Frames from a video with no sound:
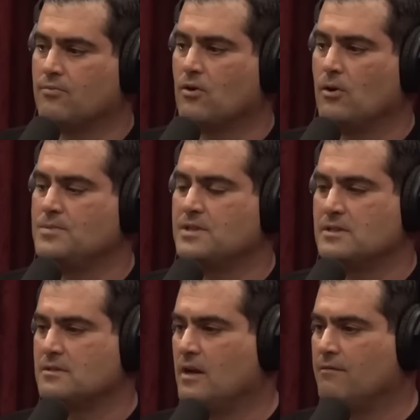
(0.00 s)
probes
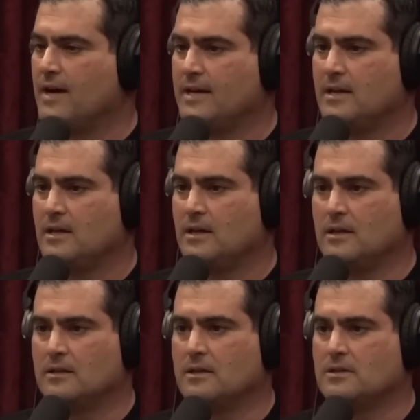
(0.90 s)
since, you know,
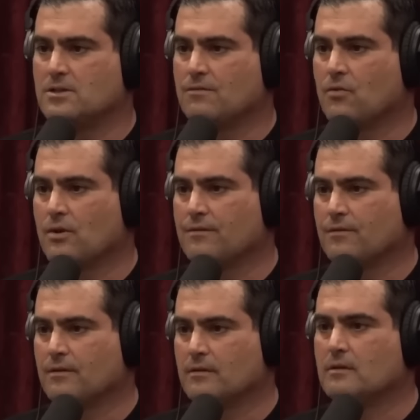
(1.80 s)
Viking and, and so forth. How many of